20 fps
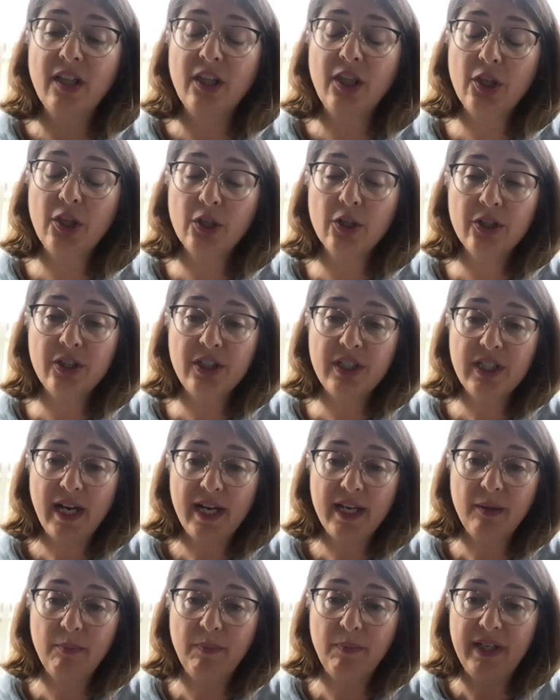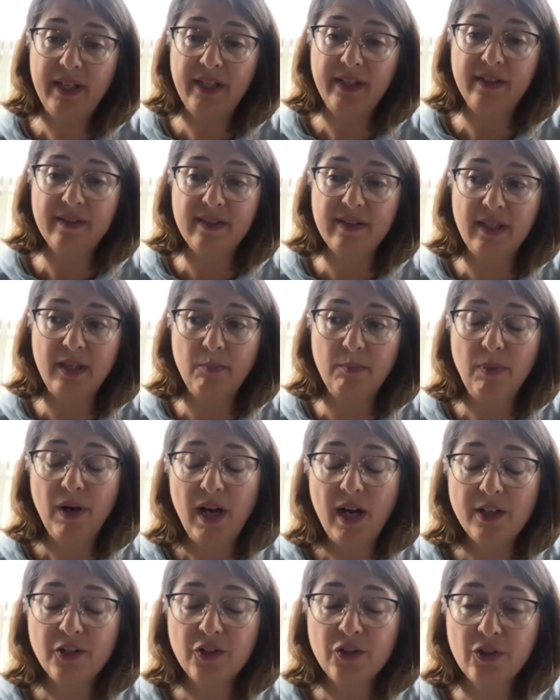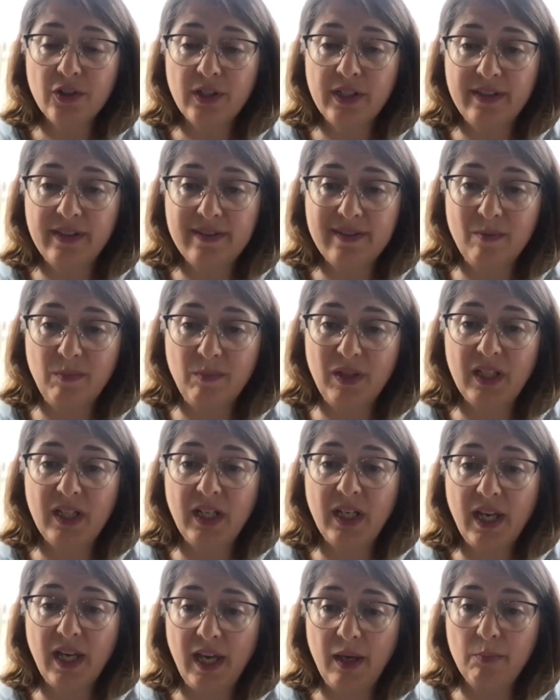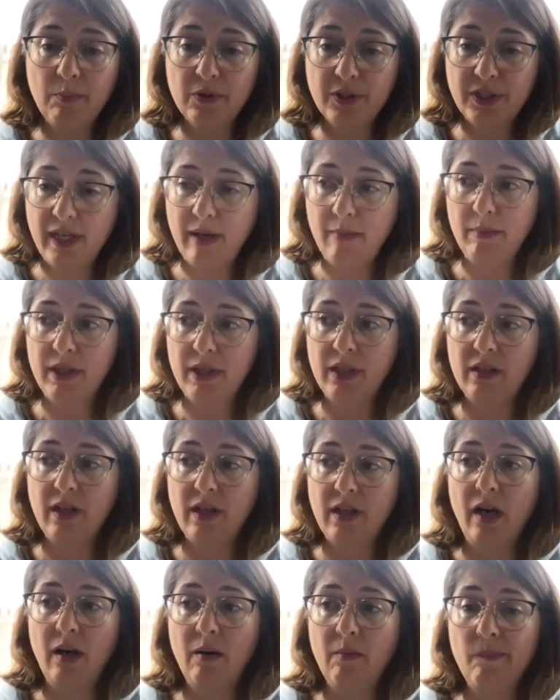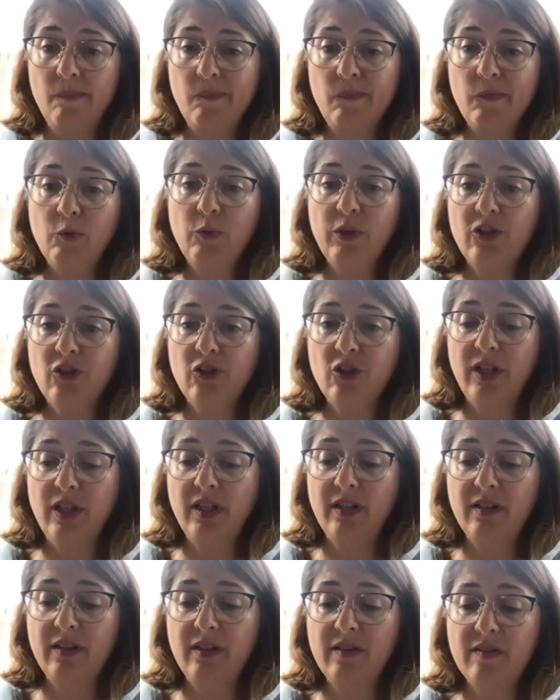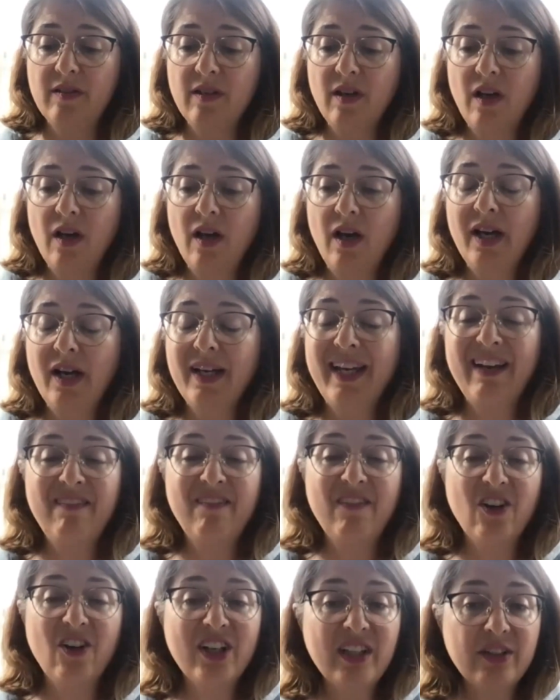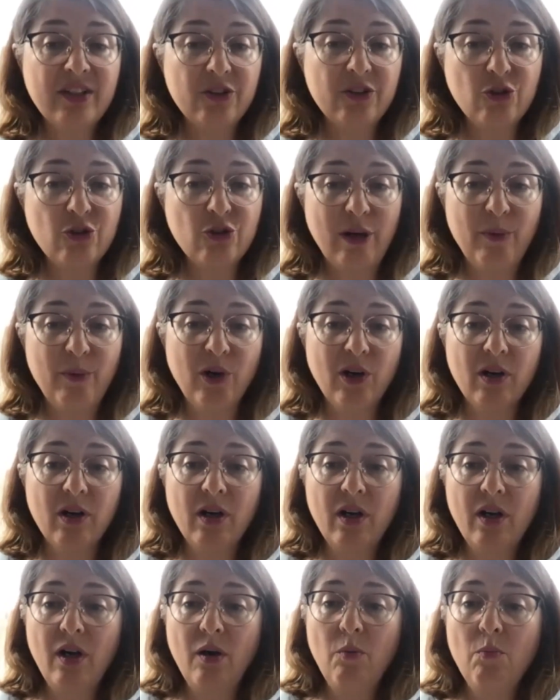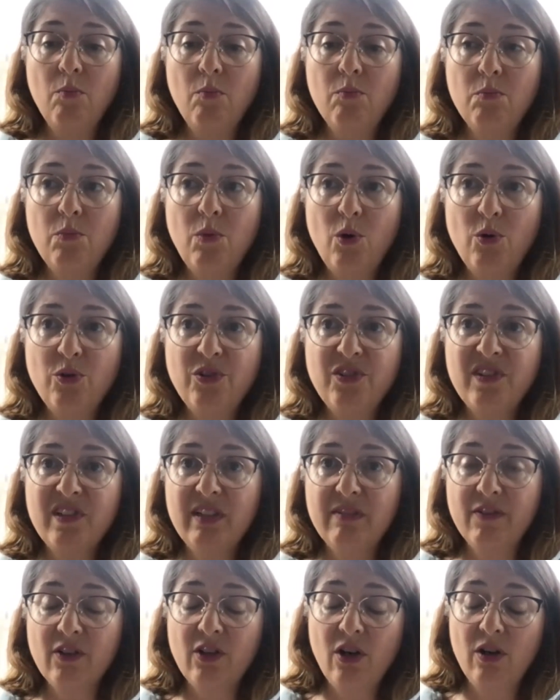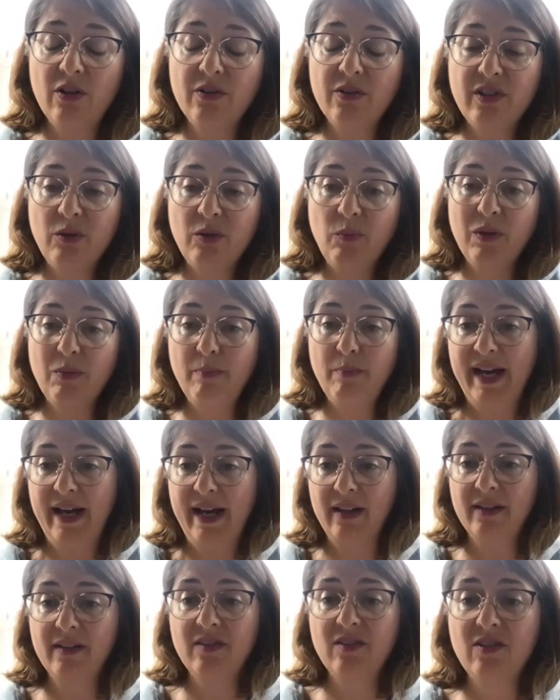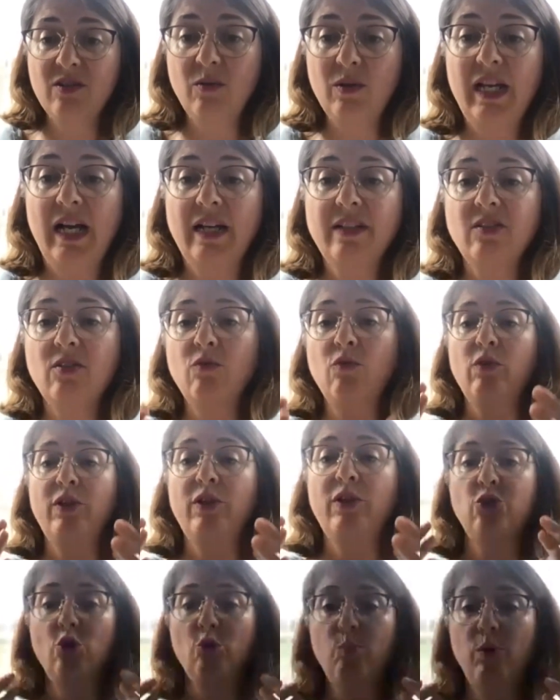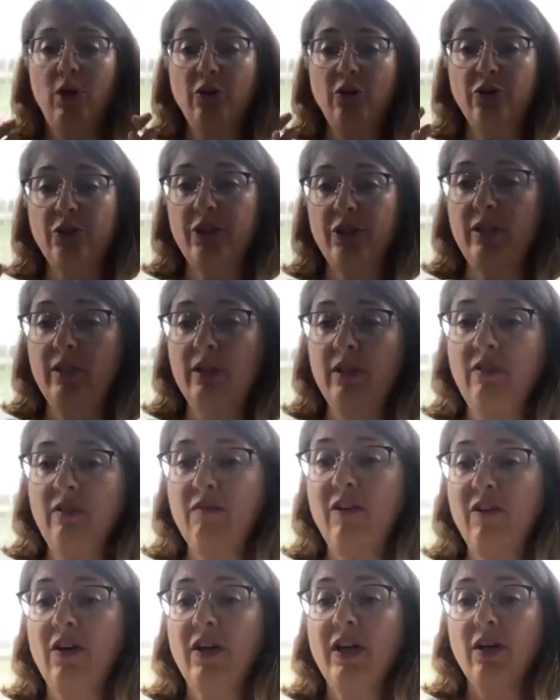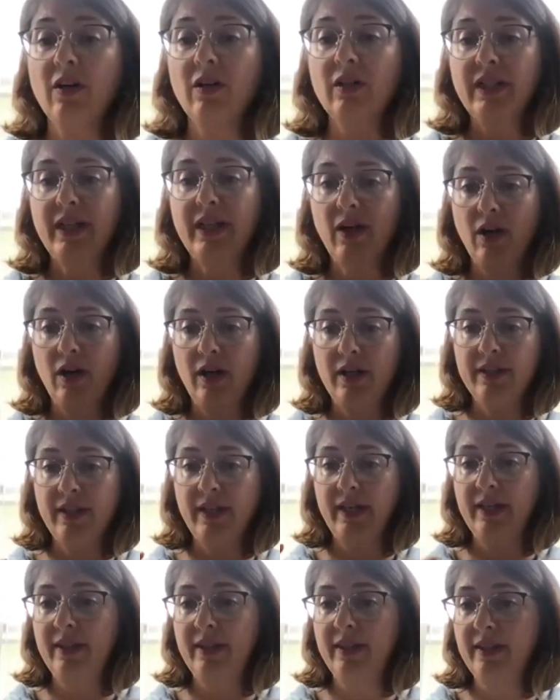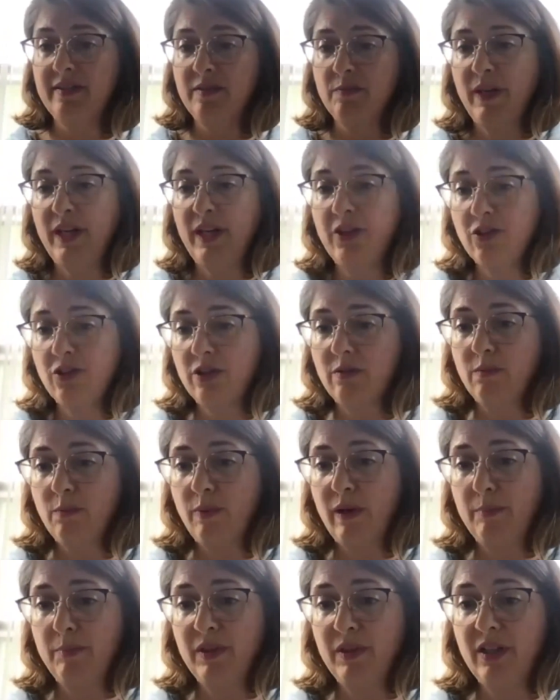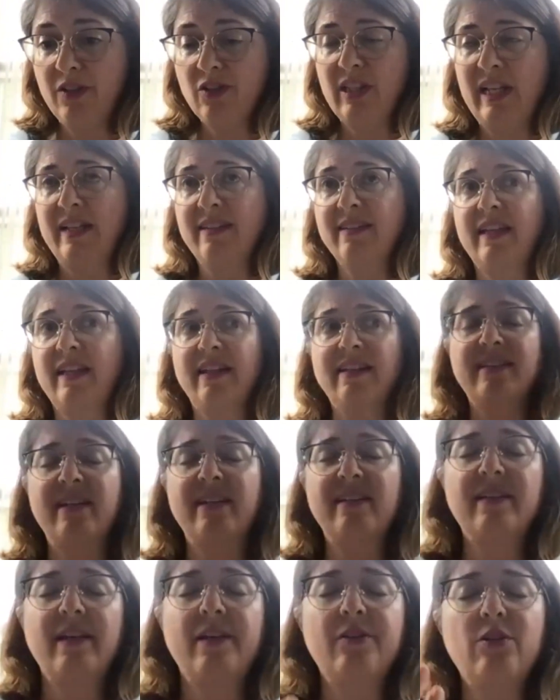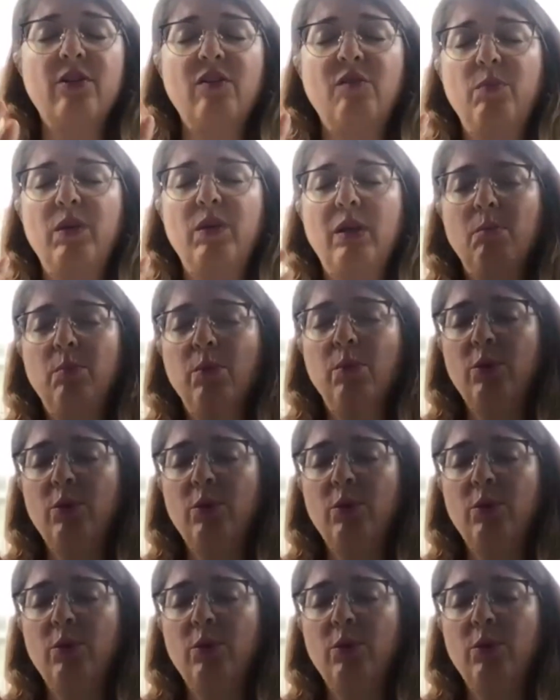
the third type is the postural instability gait predominant, which is, again, very little tremor, most difficulty with balance, so lots of retropulsion very early on in this patient population. That's that sensation of being